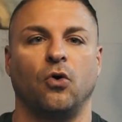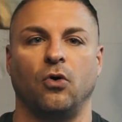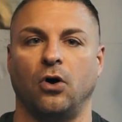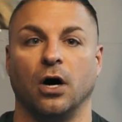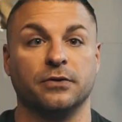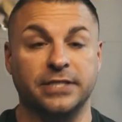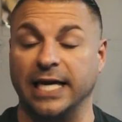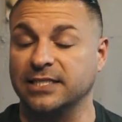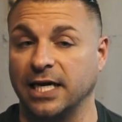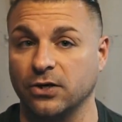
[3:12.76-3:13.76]
On
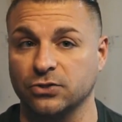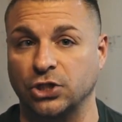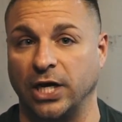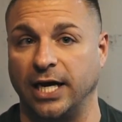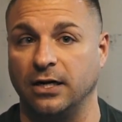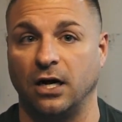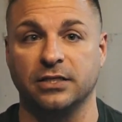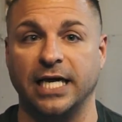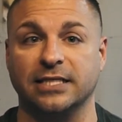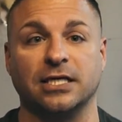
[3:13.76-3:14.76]
days I don't train,
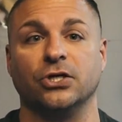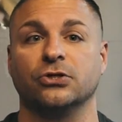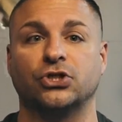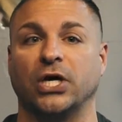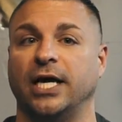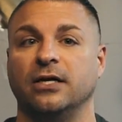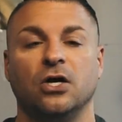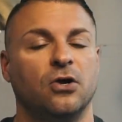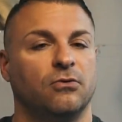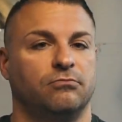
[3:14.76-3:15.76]
on days I do
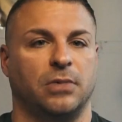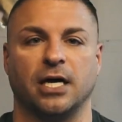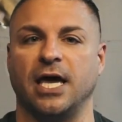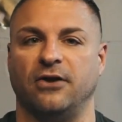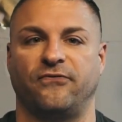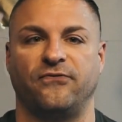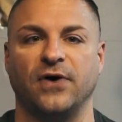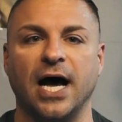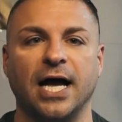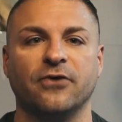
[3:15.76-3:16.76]
train, again,
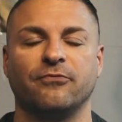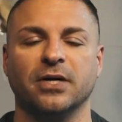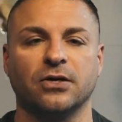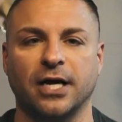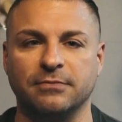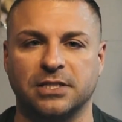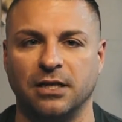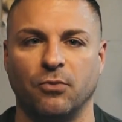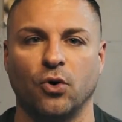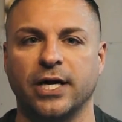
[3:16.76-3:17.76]
5 milligrams in
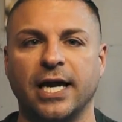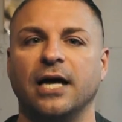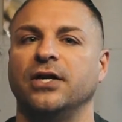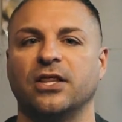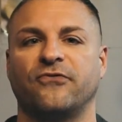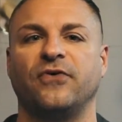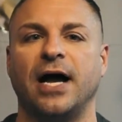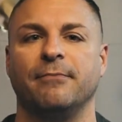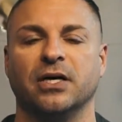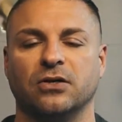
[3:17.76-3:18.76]
the morning, another
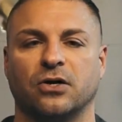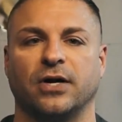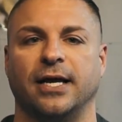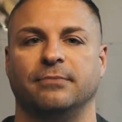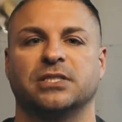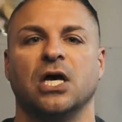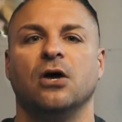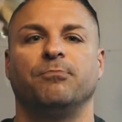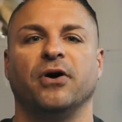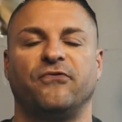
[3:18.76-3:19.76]
5 milligrams
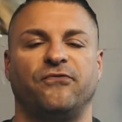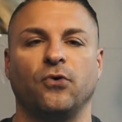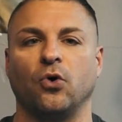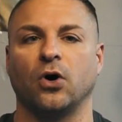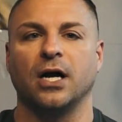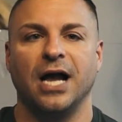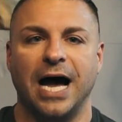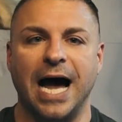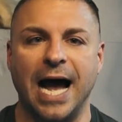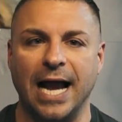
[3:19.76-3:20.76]

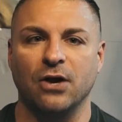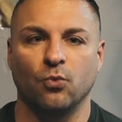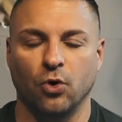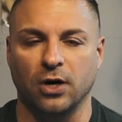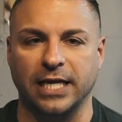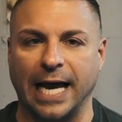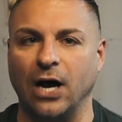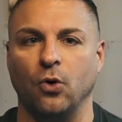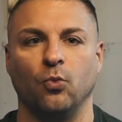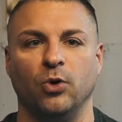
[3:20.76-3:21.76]
before I work
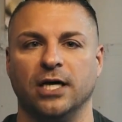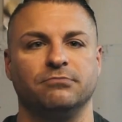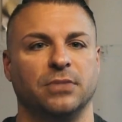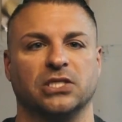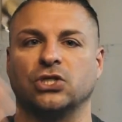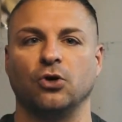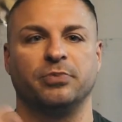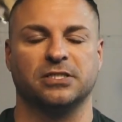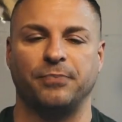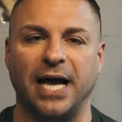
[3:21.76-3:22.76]
out with a
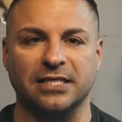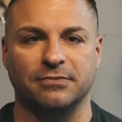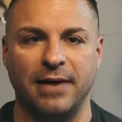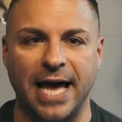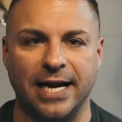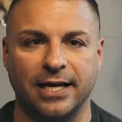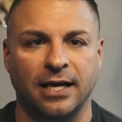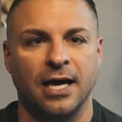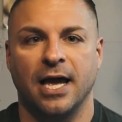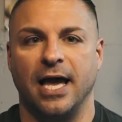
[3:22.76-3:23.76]
scoop of
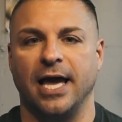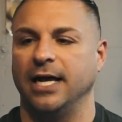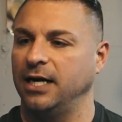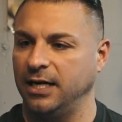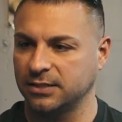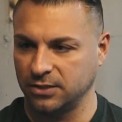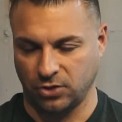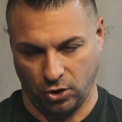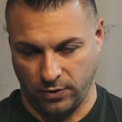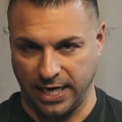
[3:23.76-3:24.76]
Spasmatic, and I
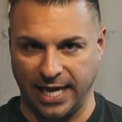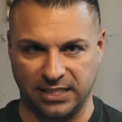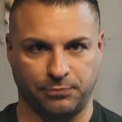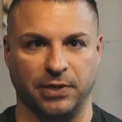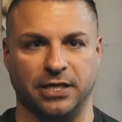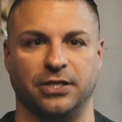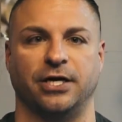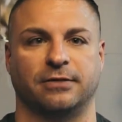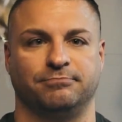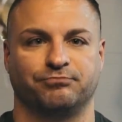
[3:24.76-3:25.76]
also throw an aspirin in
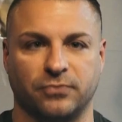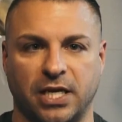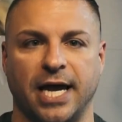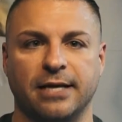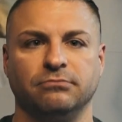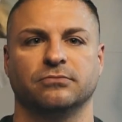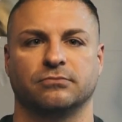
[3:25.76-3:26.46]
there, okay?